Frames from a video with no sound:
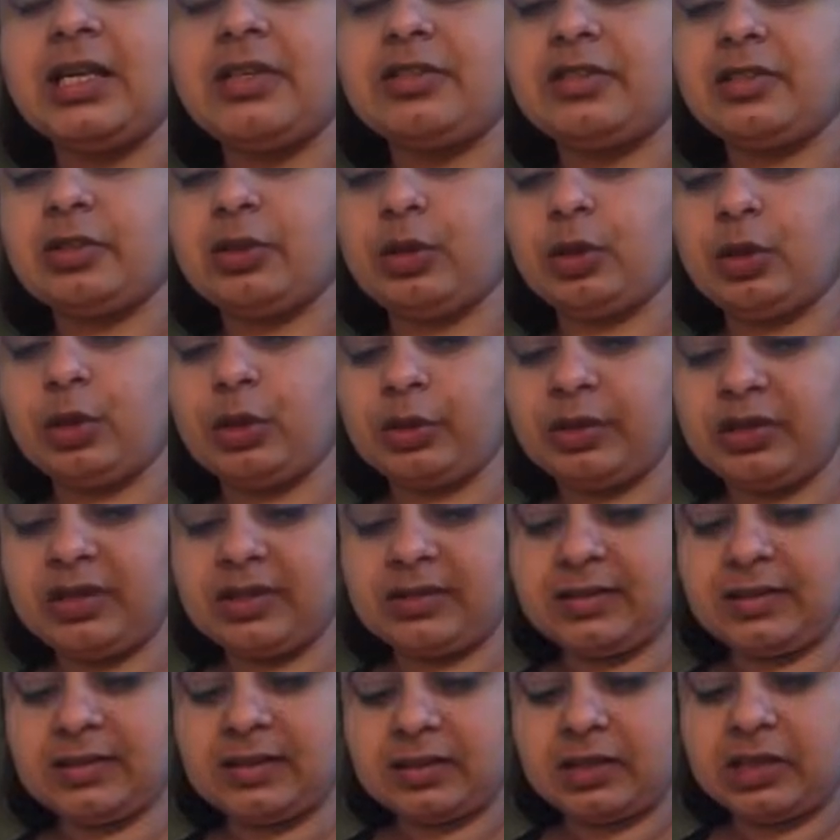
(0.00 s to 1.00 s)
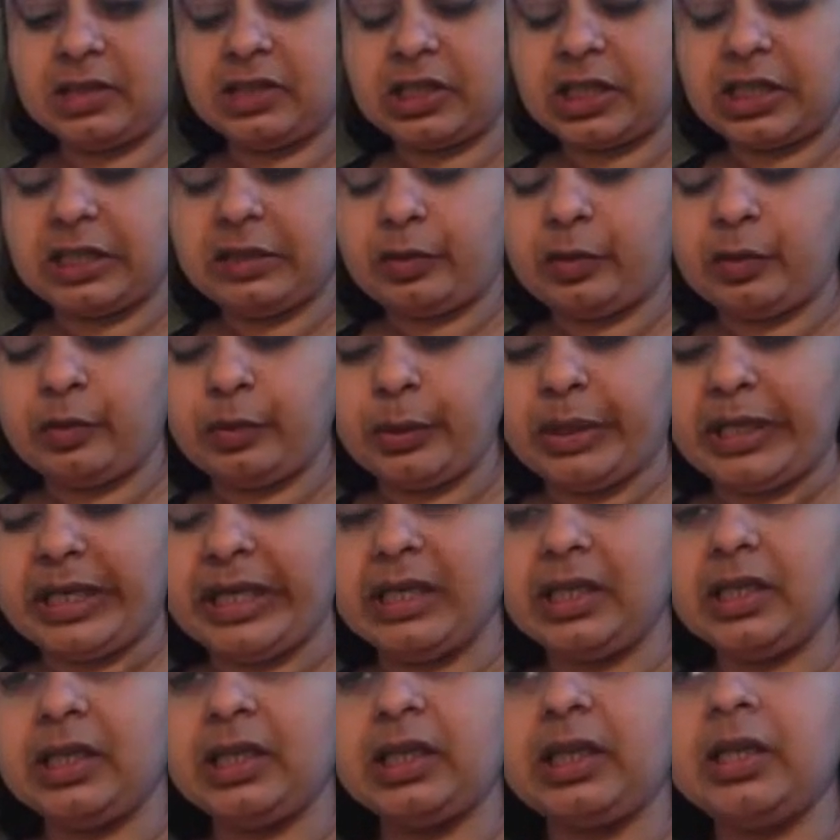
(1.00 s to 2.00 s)
So this is the general
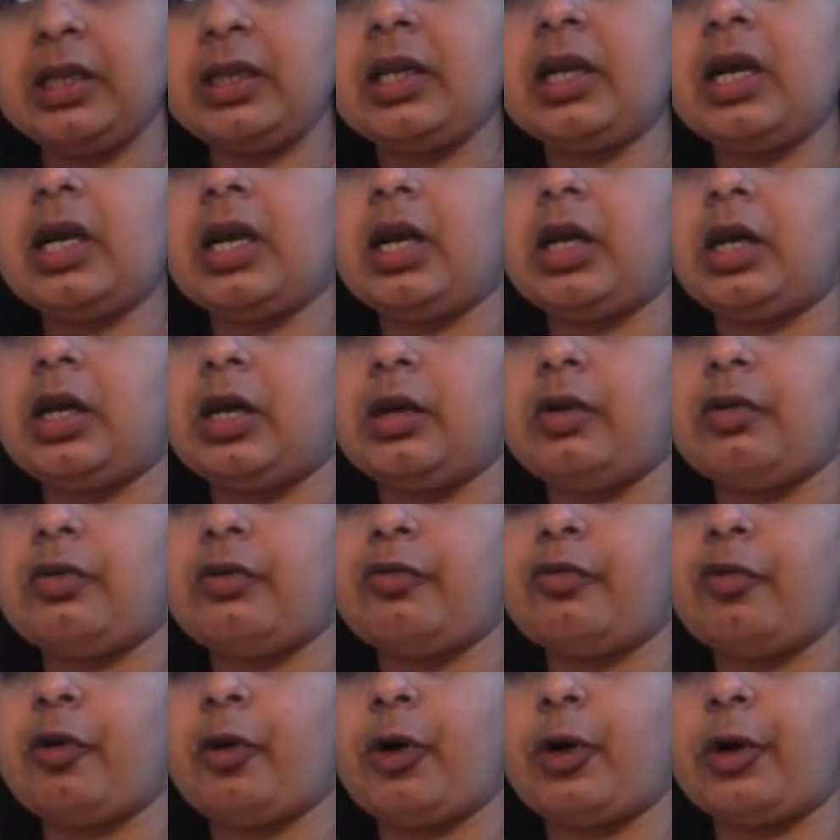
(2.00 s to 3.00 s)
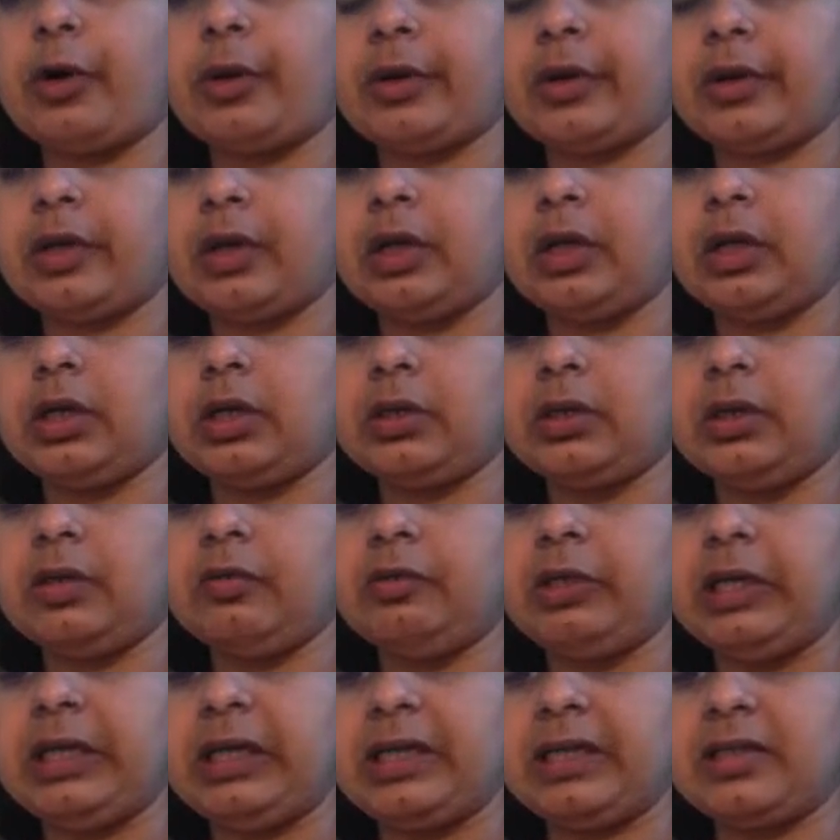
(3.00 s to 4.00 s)
reading for
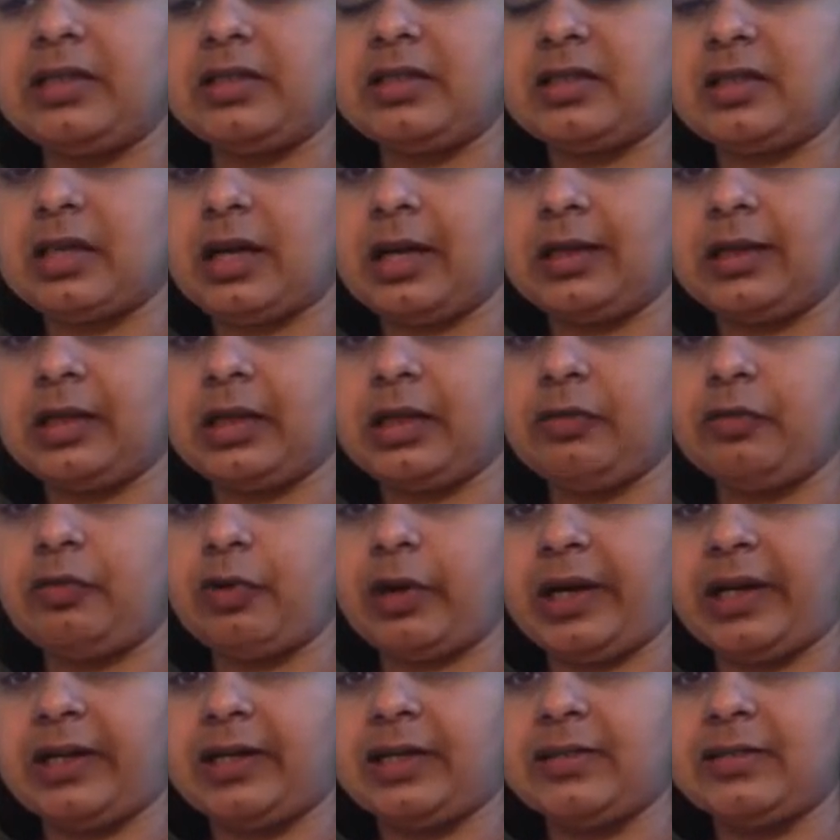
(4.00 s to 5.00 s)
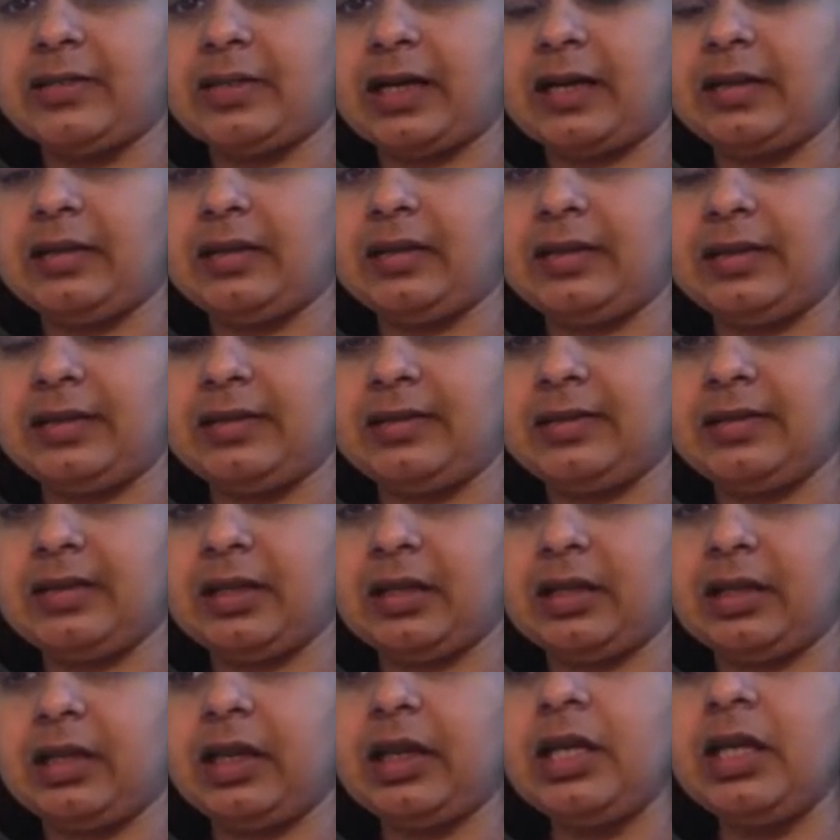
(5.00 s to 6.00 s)
the weekend starting Friday, Saturday and
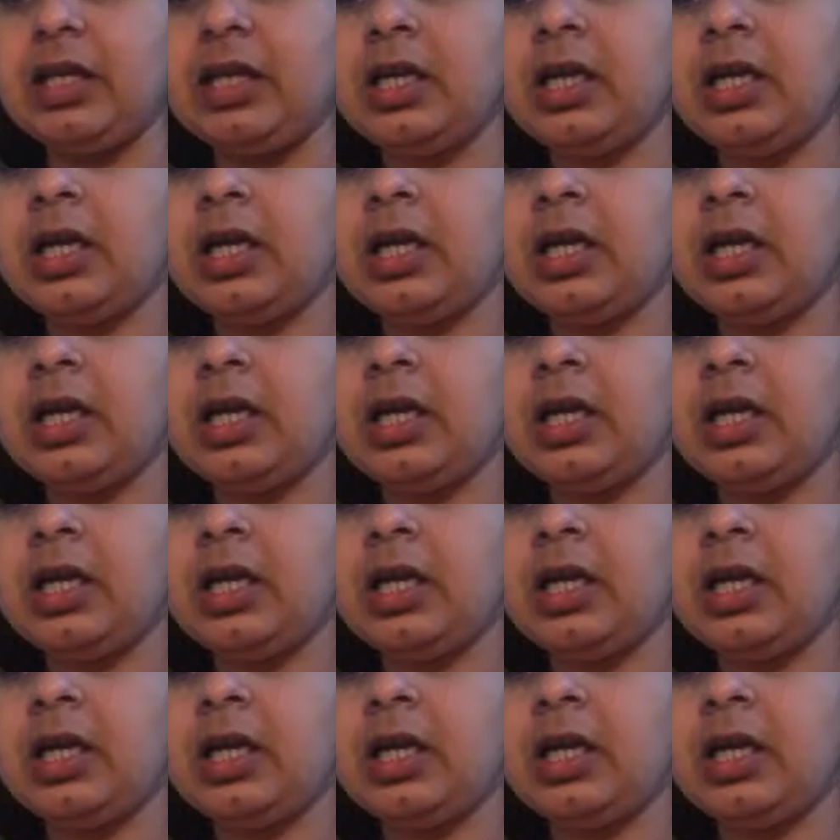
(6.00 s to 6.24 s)
Sunday.